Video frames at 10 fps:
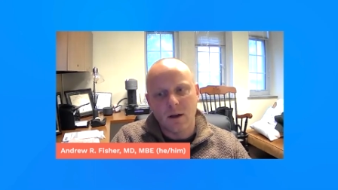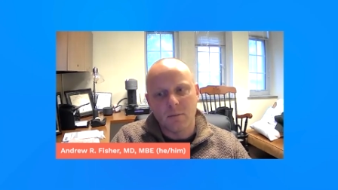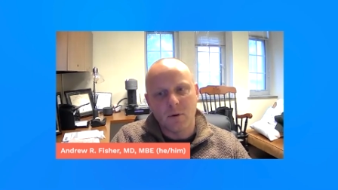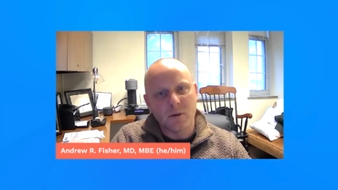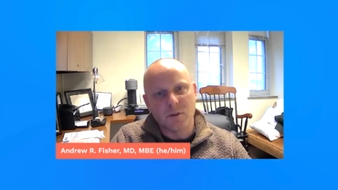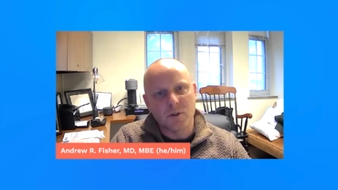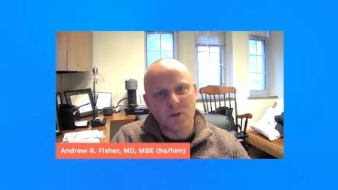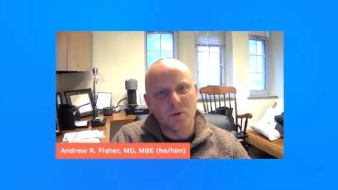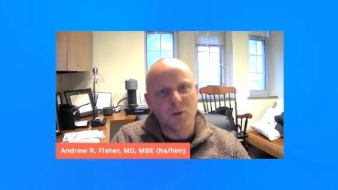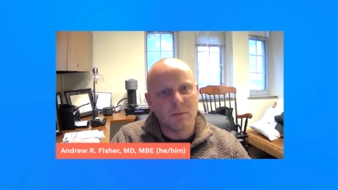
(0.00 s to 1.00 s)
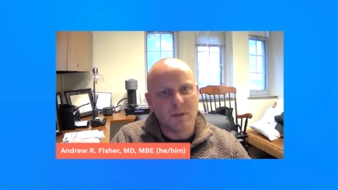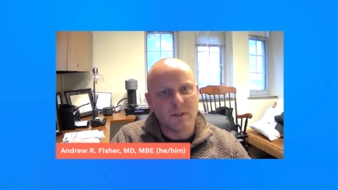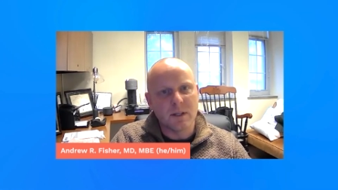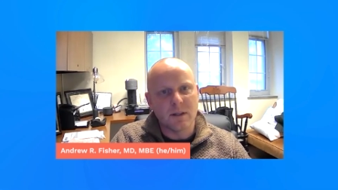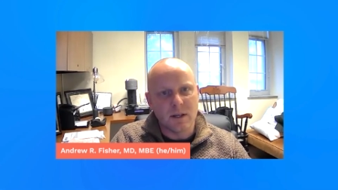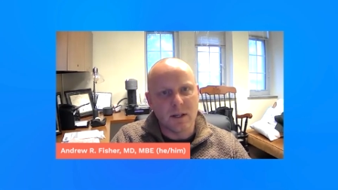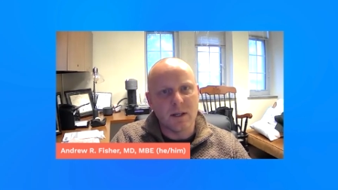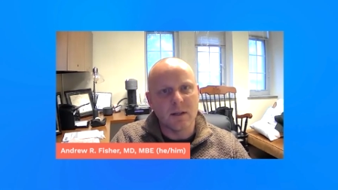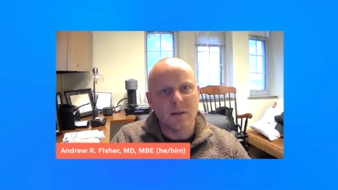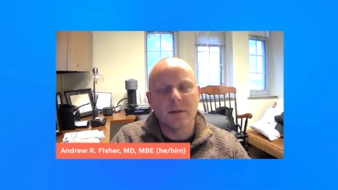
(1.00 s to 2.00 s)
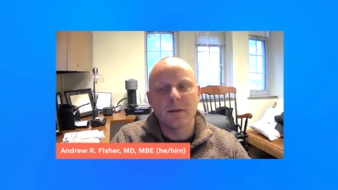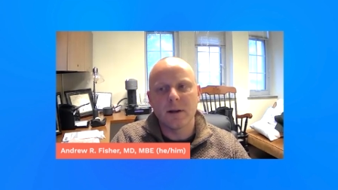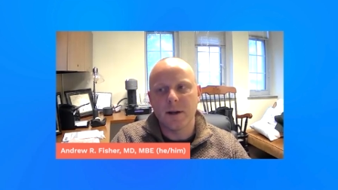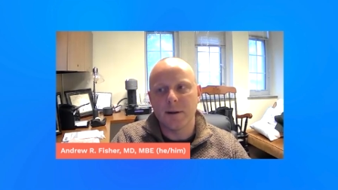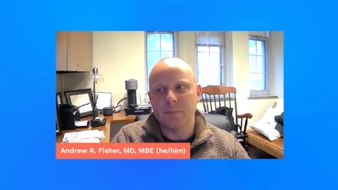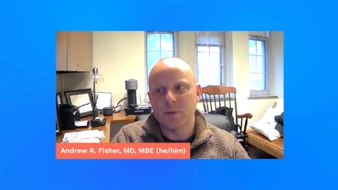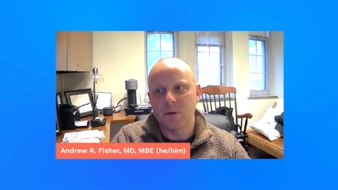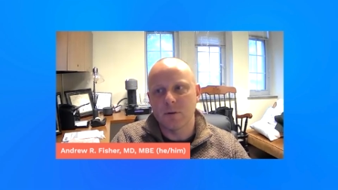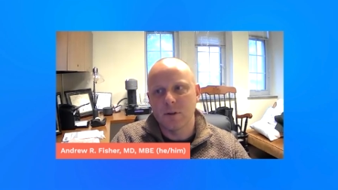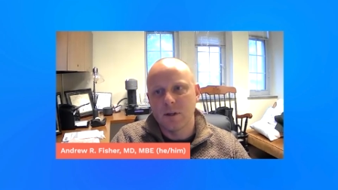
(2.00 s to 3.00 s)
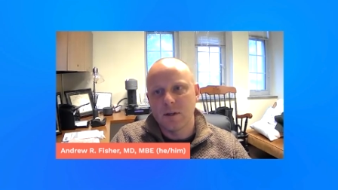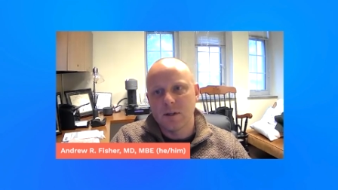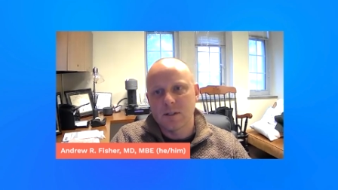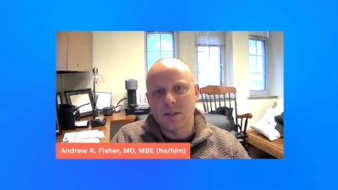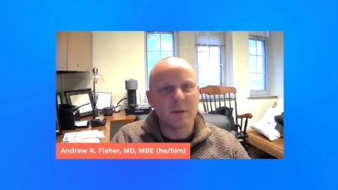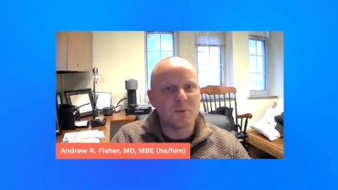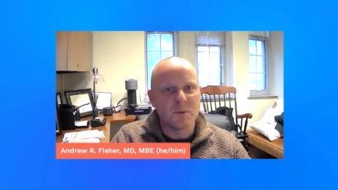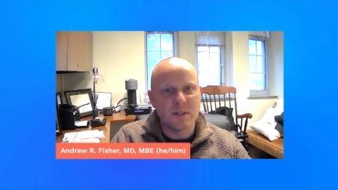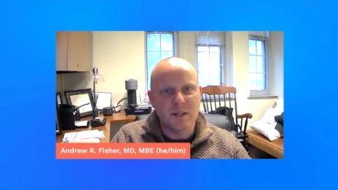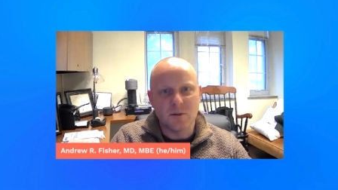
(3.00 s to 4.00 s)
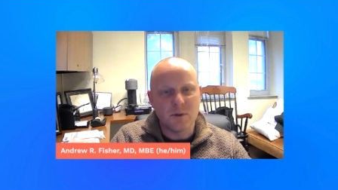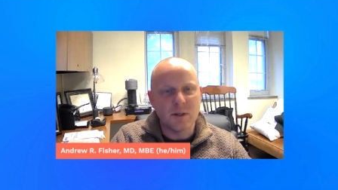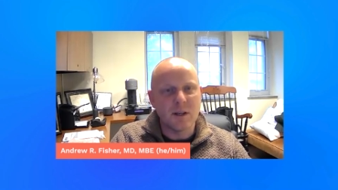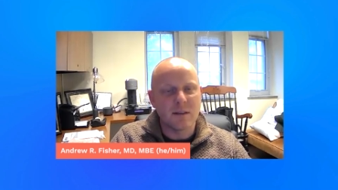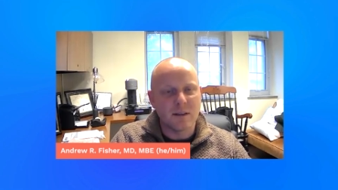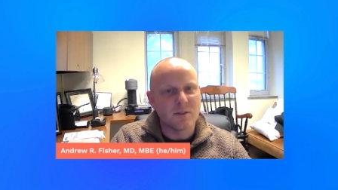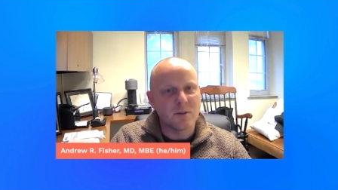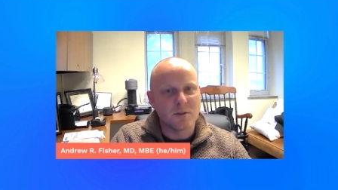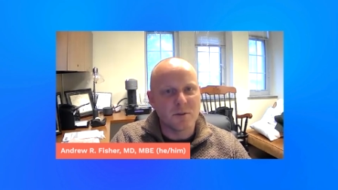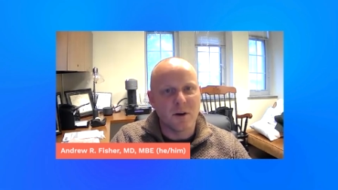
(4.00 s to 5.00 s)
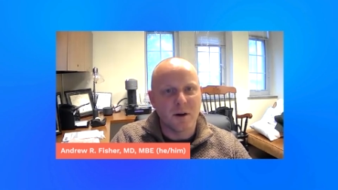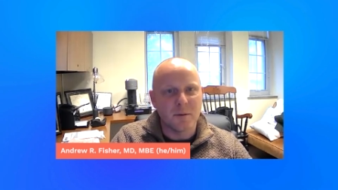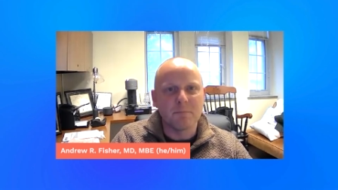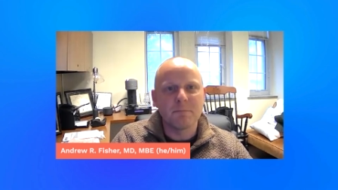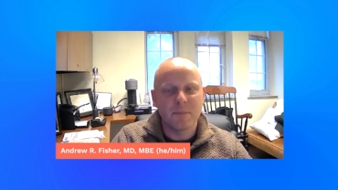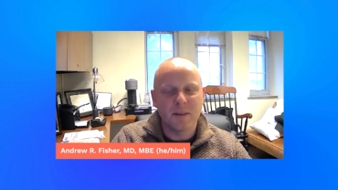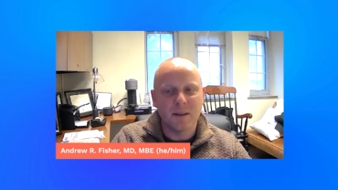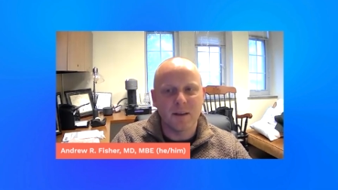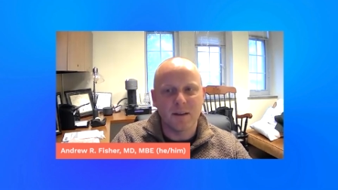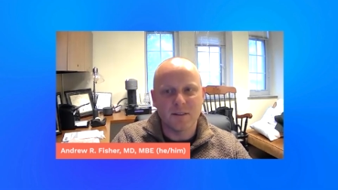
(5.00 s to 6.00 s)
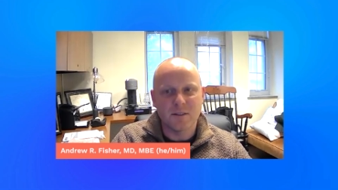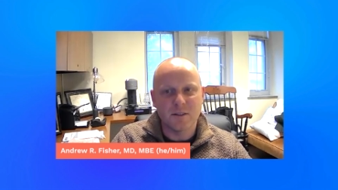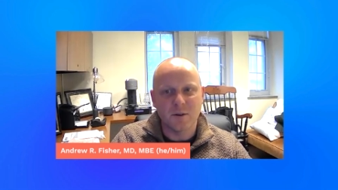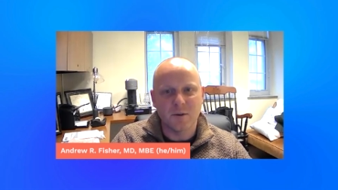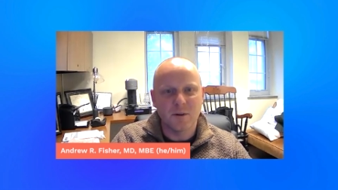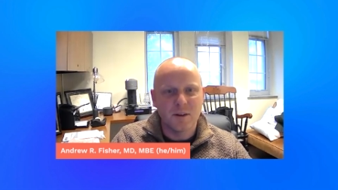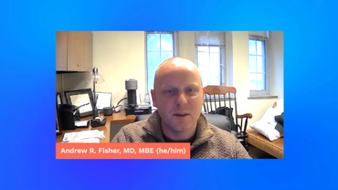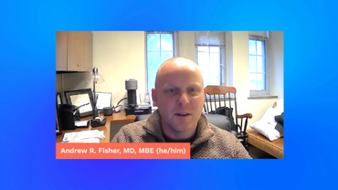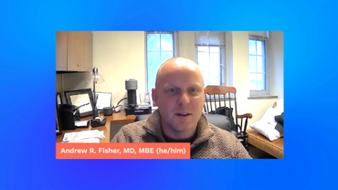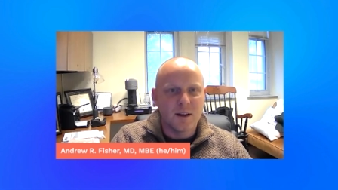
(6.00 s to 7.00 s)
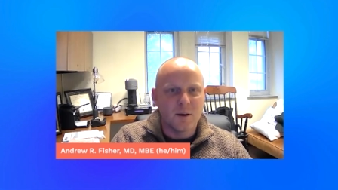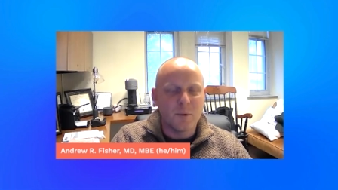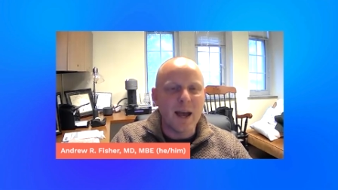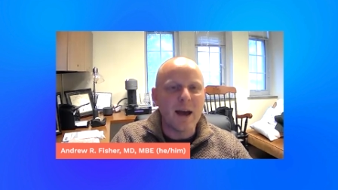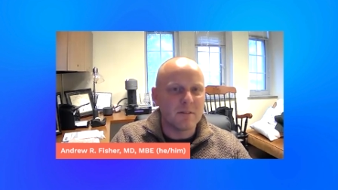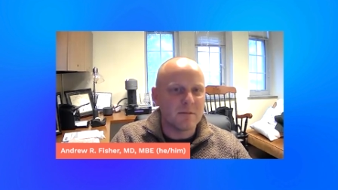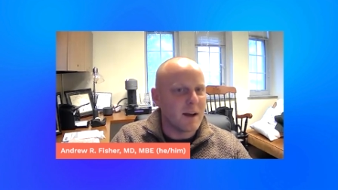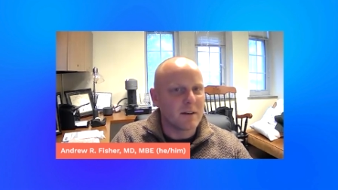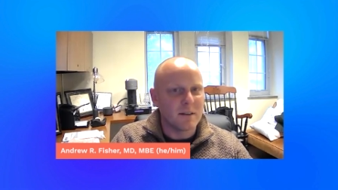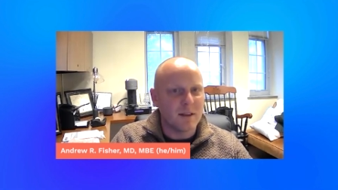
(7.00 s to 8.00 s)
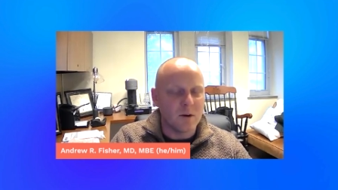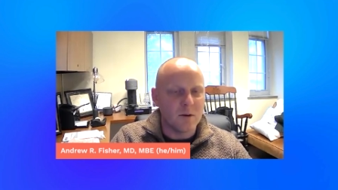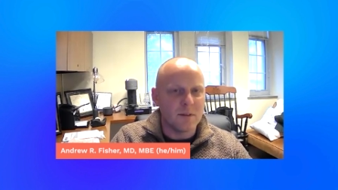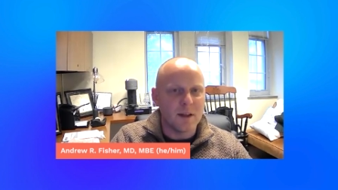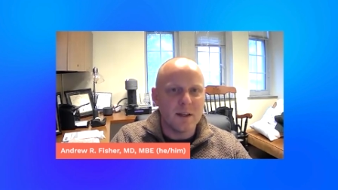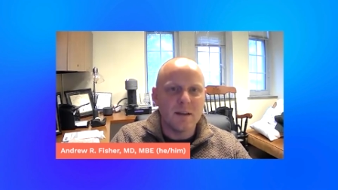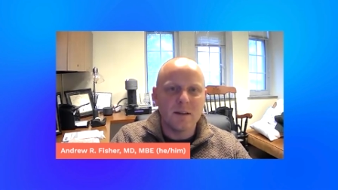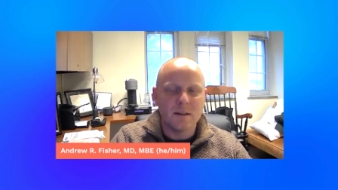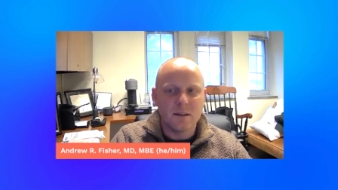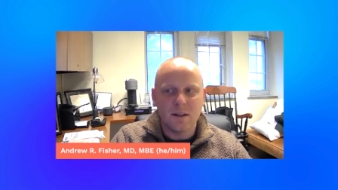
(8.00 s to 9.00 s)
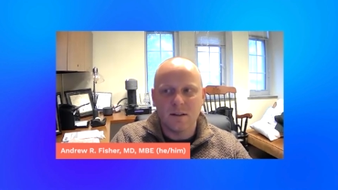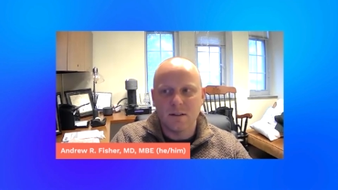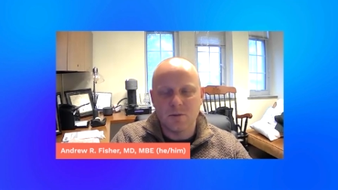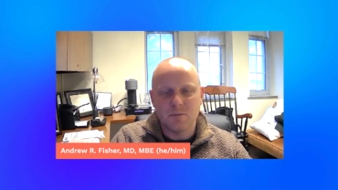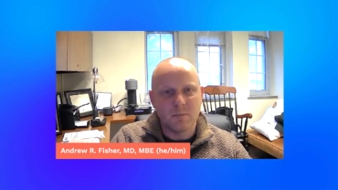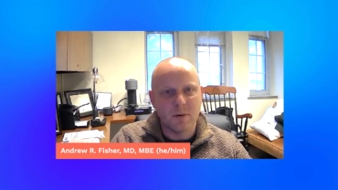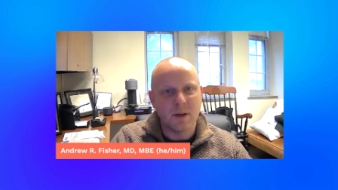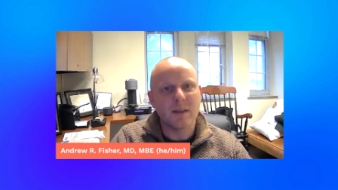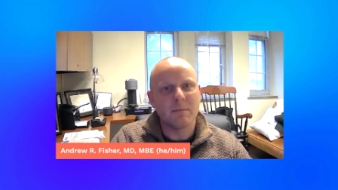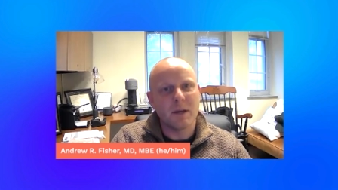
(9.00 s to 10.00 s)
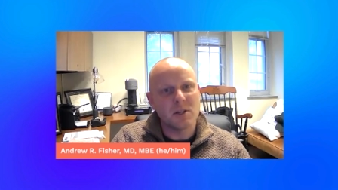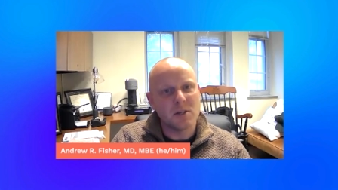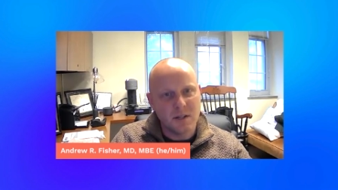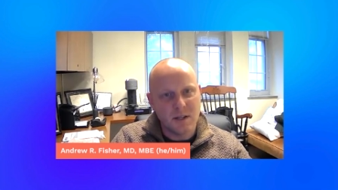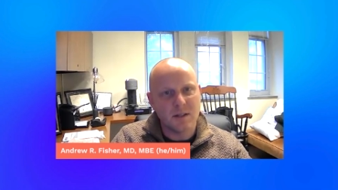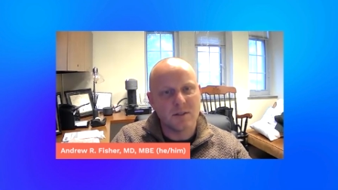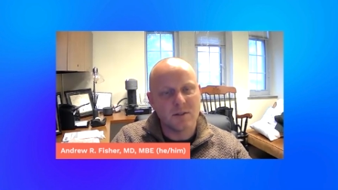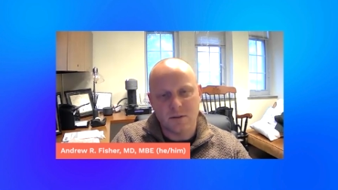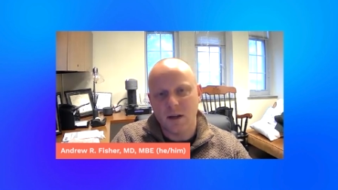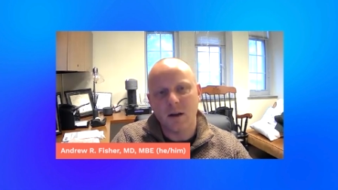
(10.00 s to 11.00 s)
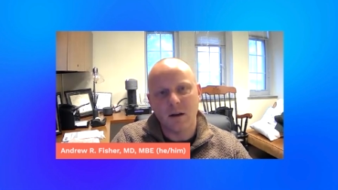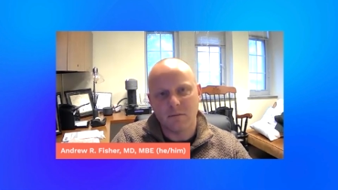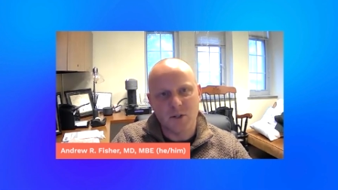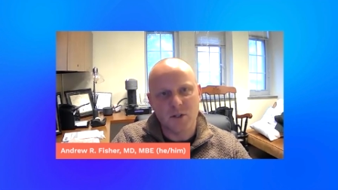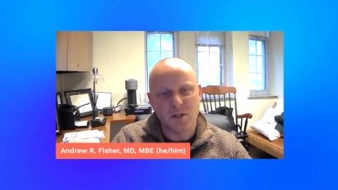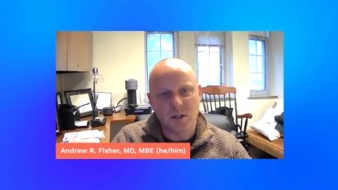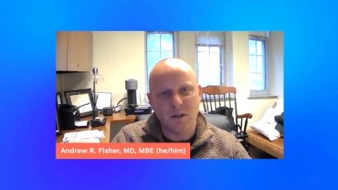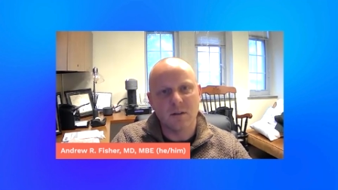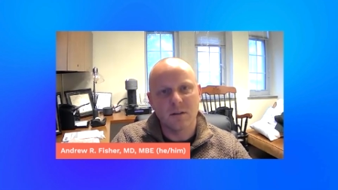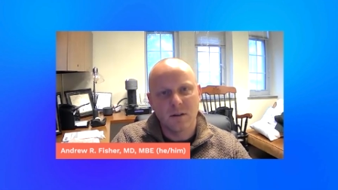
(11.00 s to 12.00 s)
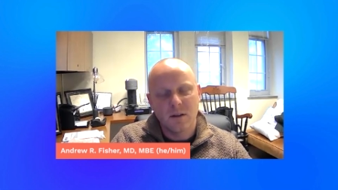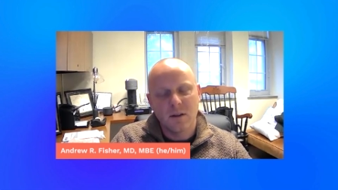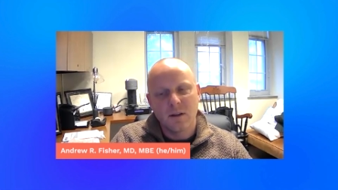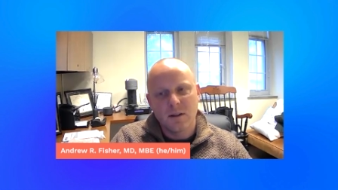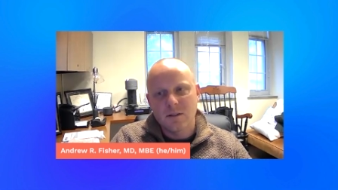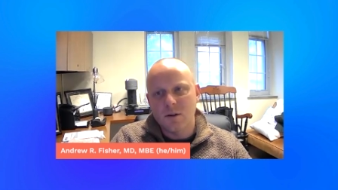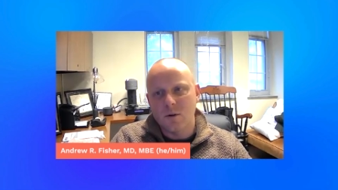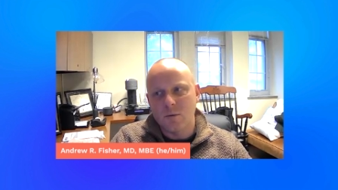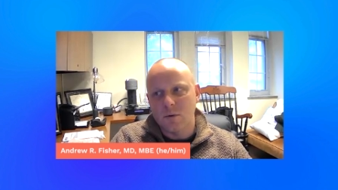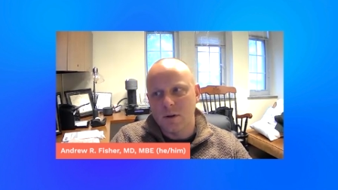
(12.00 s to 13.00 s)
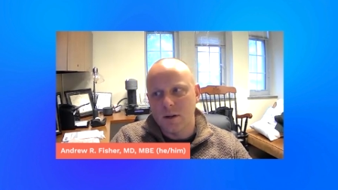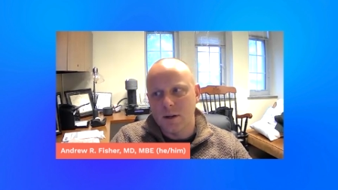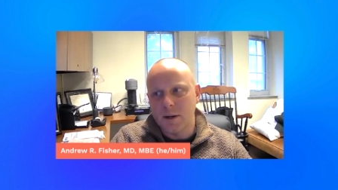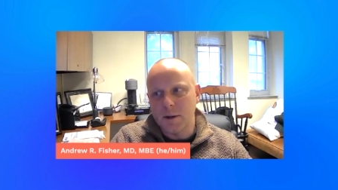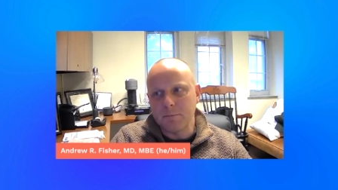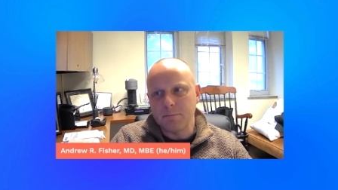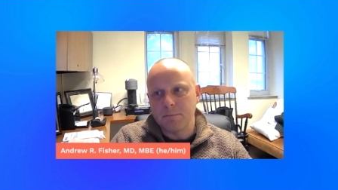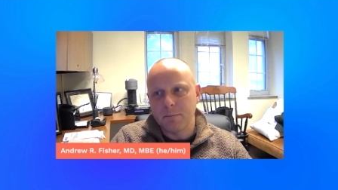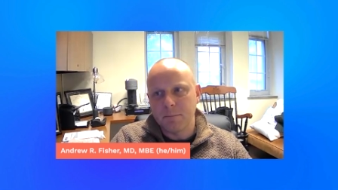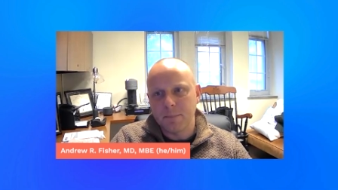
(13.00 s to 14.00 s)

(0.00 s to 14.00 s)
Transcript: um, or the surgical treatments that they need. Um, so sometimes we say doing nothing is also harm. And so we have to factor that all of that in and, and bring the patient into that conversation. So um,